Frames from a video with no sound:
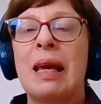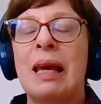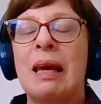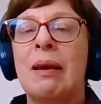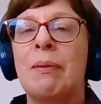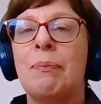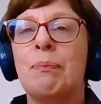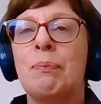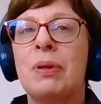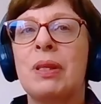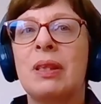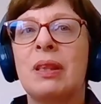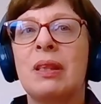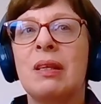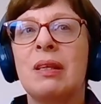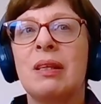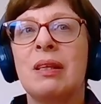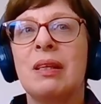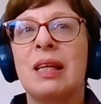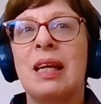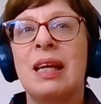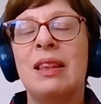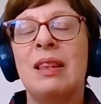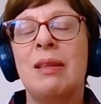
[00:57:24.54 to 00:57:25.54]
bit. But
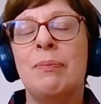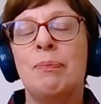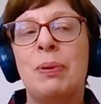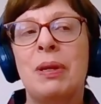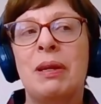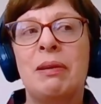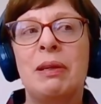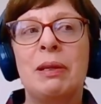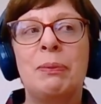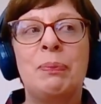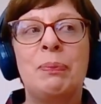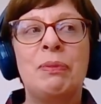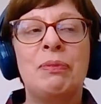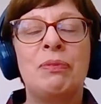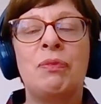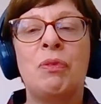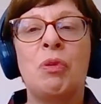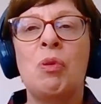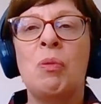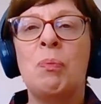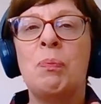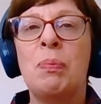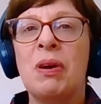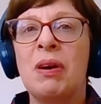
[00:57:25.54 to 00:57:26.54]
in the period
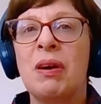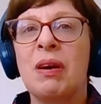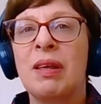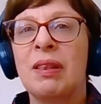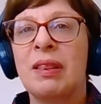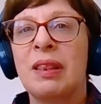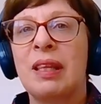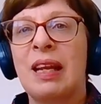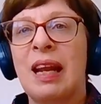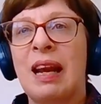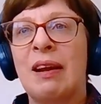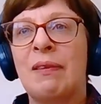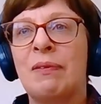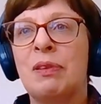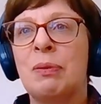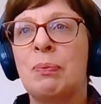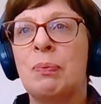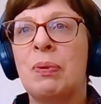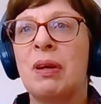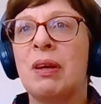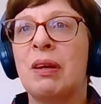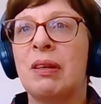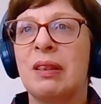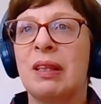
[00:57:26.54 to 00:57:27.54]
before birth and
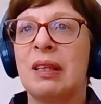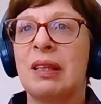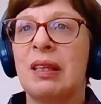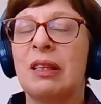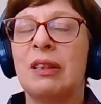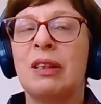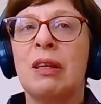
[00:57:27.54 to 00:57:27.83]
after birth,